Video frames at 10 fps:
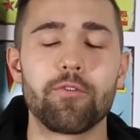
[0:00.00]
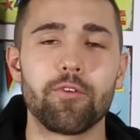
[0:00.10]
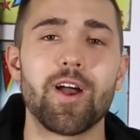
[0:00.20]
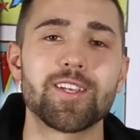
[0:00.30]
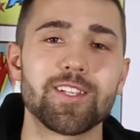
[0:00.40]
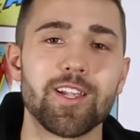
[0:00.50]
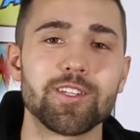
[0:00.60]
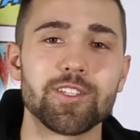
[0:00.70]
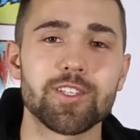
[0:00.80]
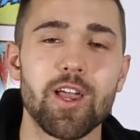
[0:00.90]
for Rising
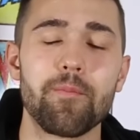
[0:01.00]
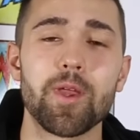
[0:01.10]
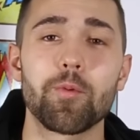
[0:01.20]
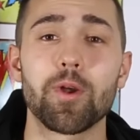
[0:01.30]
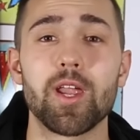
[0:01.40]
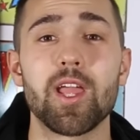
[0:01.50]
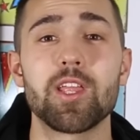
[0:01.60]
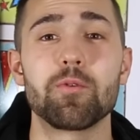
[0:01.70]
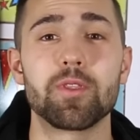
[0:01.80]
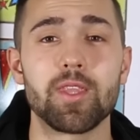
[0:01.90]
Legends coming. We're going to
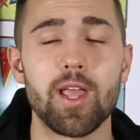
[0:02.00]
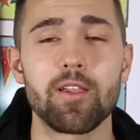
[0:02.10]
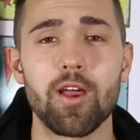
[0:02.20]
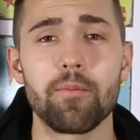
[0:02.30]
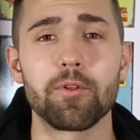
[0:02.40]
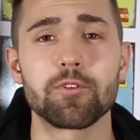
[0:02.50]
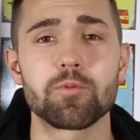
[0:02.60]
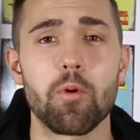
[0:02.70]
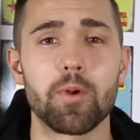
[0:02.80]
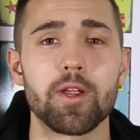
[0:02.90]
hit you with daily
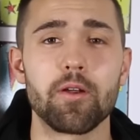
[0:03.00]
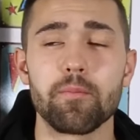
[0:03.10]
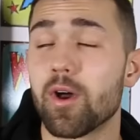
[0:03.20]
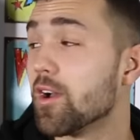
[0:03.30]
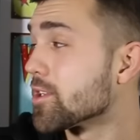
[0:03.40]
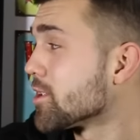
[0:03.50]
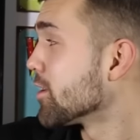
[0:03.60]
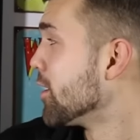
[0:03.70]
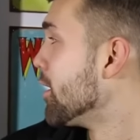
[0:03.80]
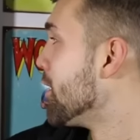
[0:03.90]
uploads while we're here in Boston.